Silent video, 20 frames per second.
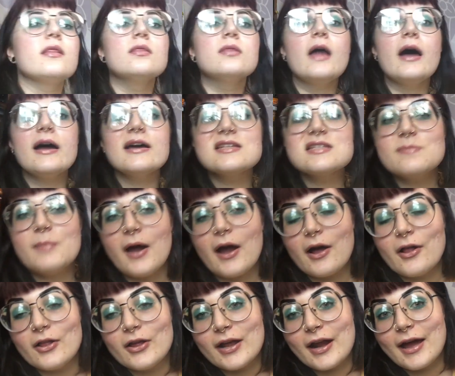Last
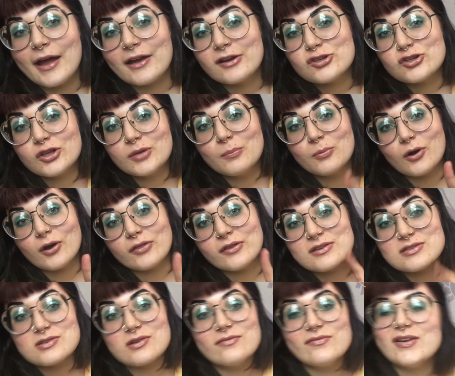palette, I actually brought
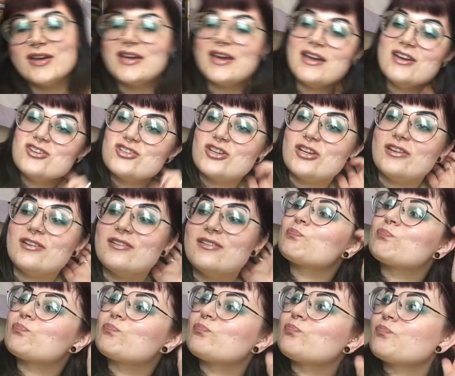this on vacation
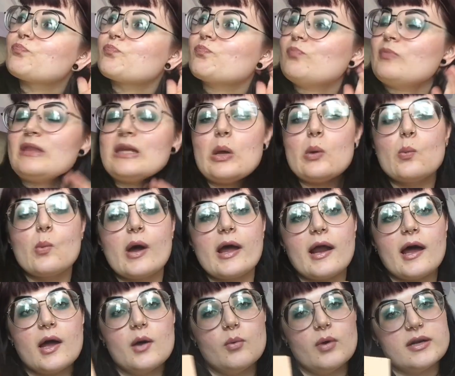when
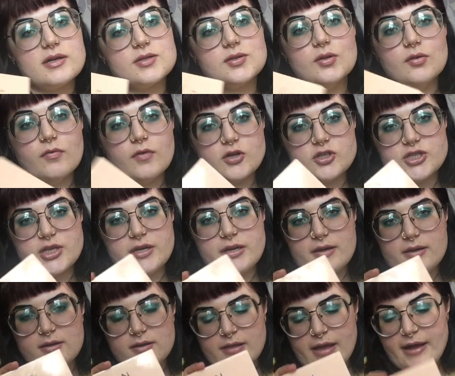I went to
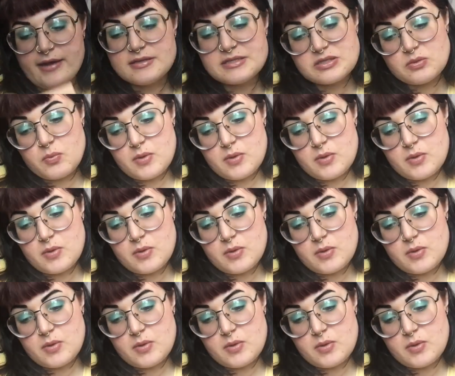Virginia last